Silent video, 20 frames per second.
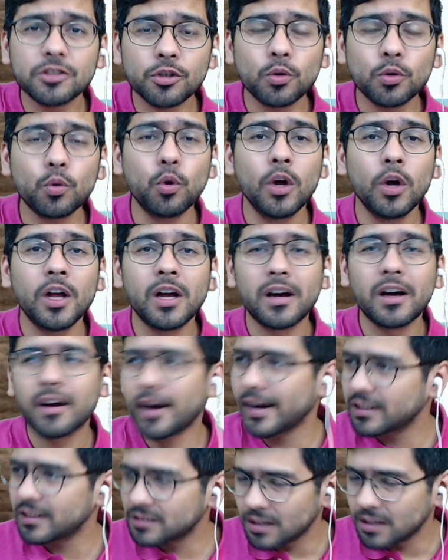you
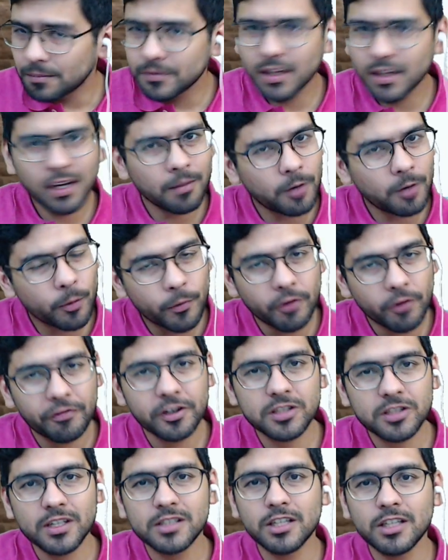write something about
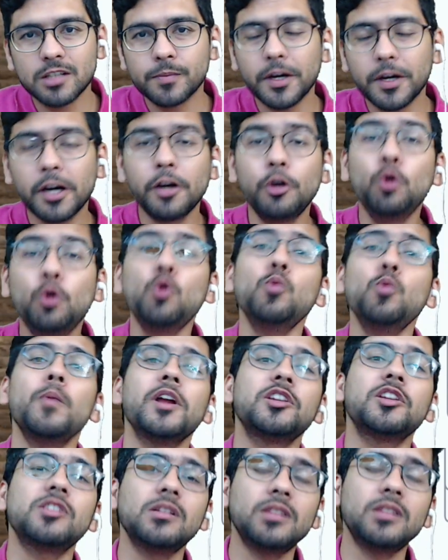professional judgment, do
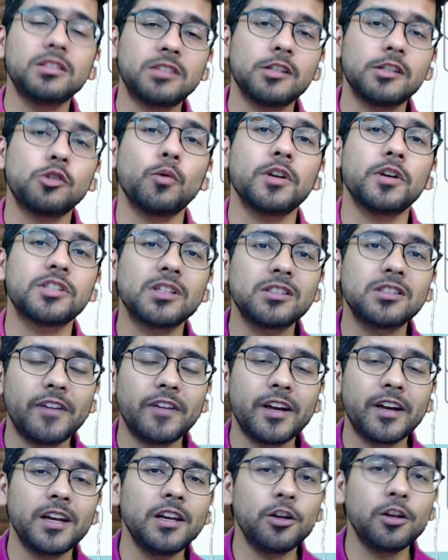mention the situations
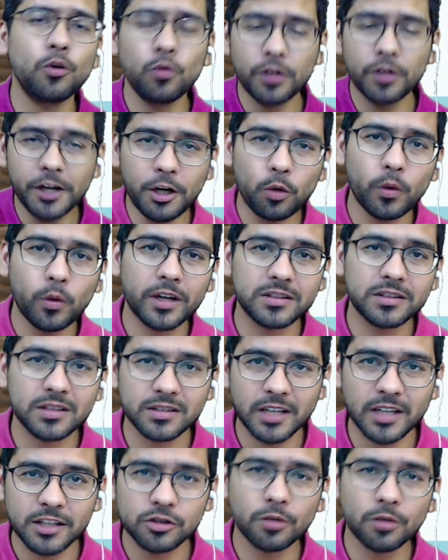wherein you need to
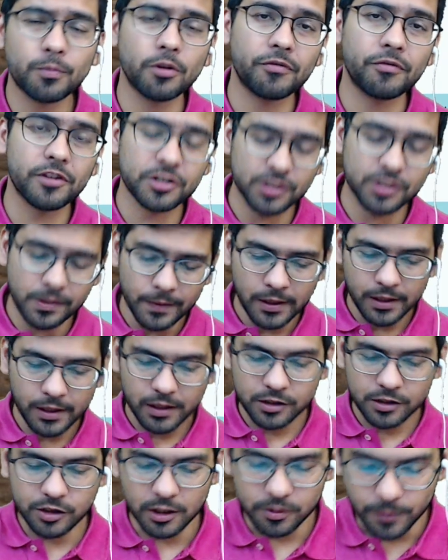exercise your professional
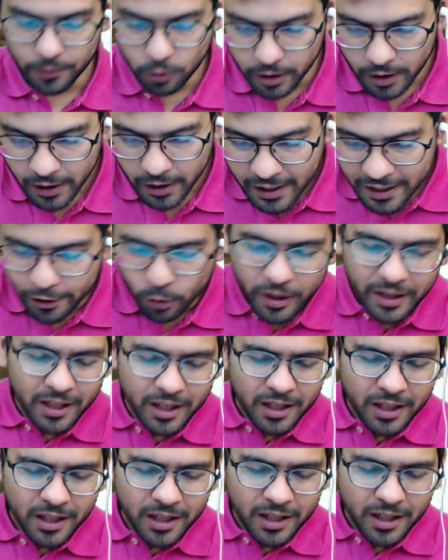judgment. Okay,
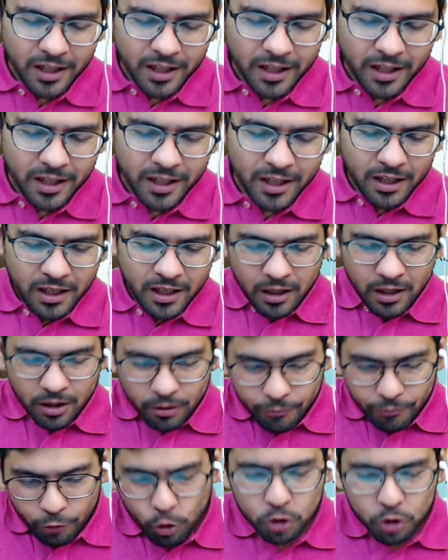now
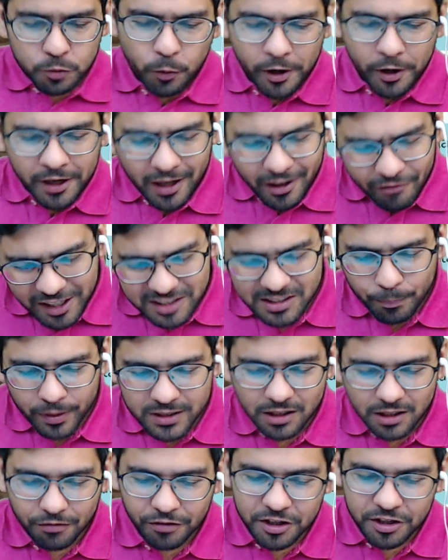4th point, very
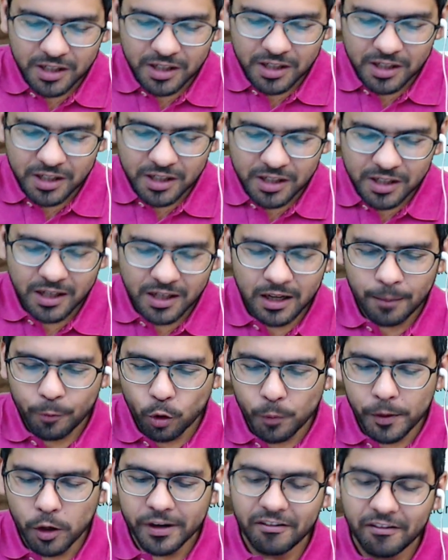simple, sufficient and
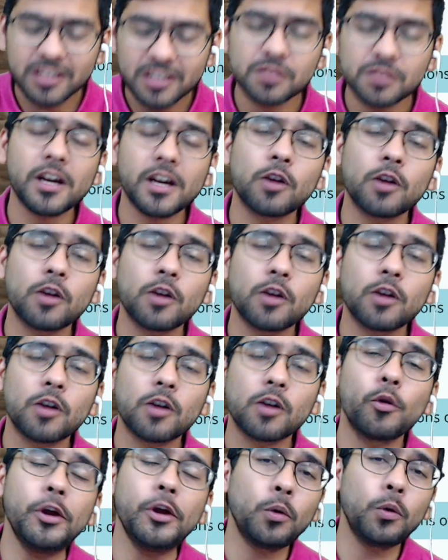appropriate audit evidence. We are
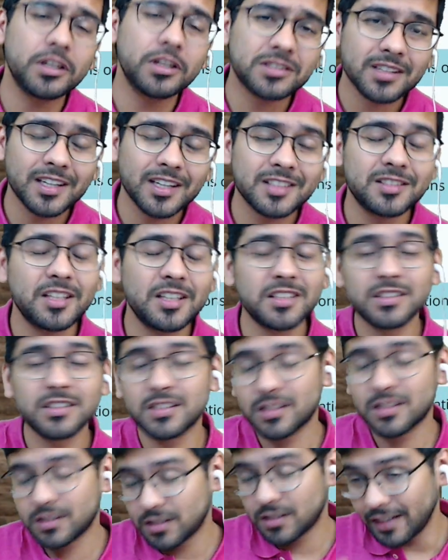going to discuss
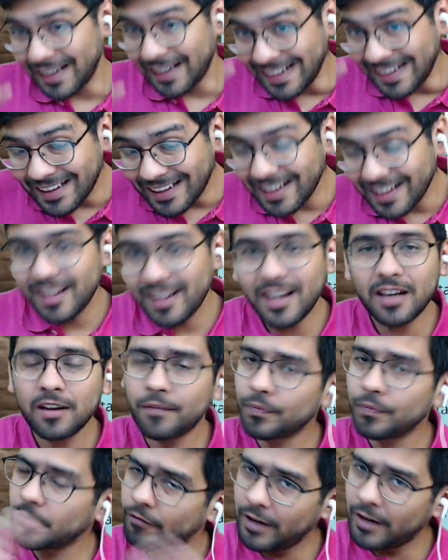this in detail
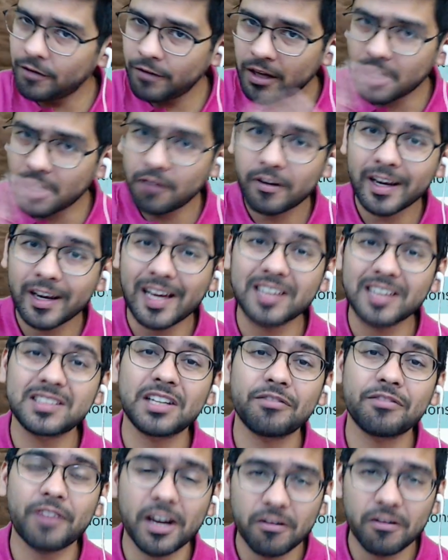when we cover SA
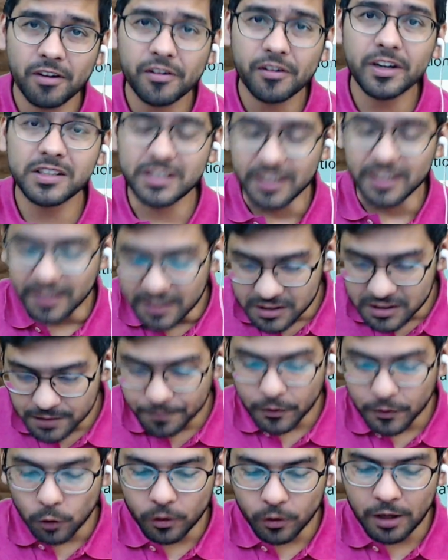500 series.
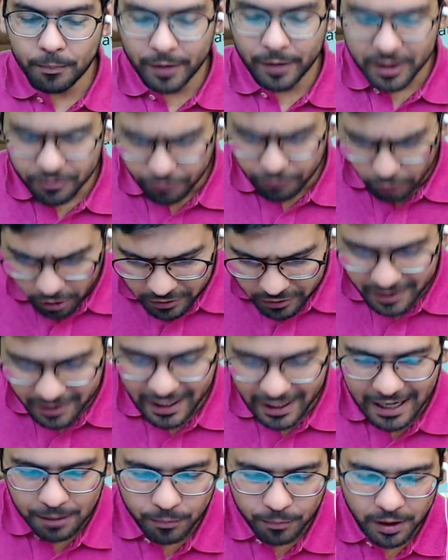Okay, but for the
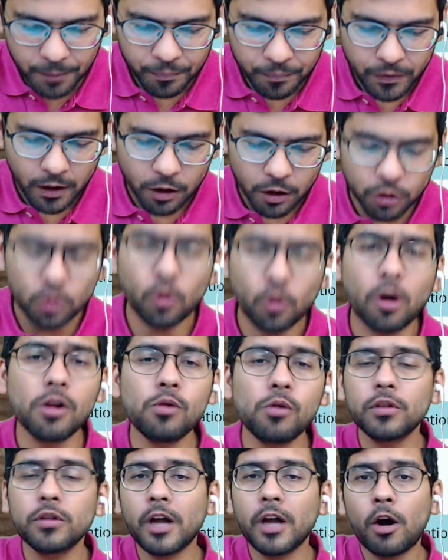timing, you all
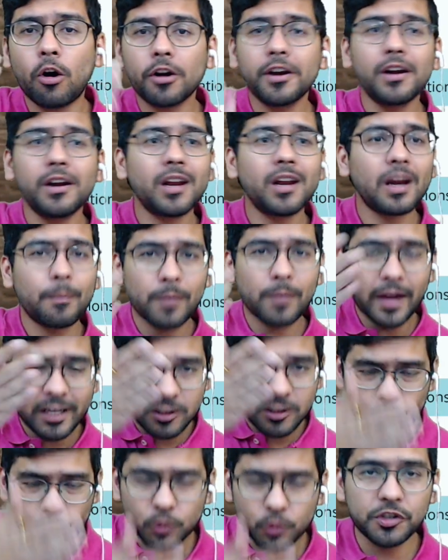know the auditor applies
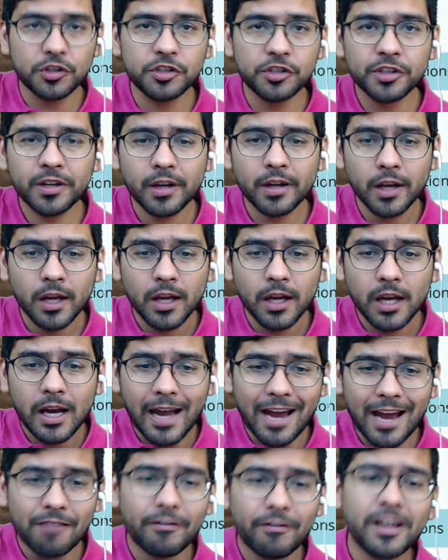procedure,
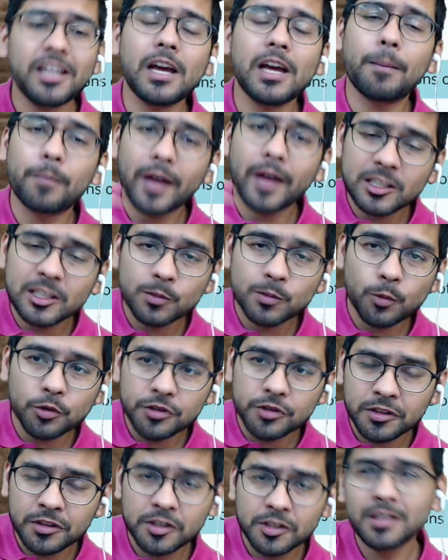and when he applies
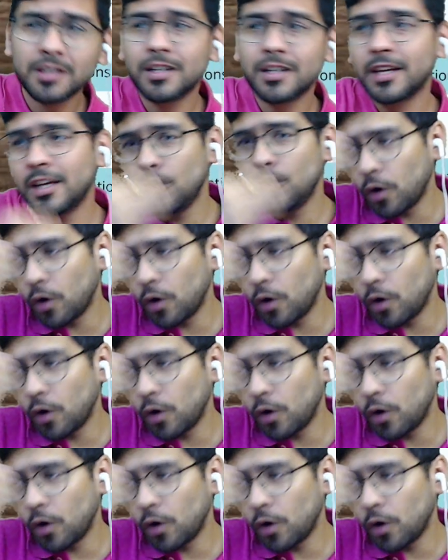procedure, he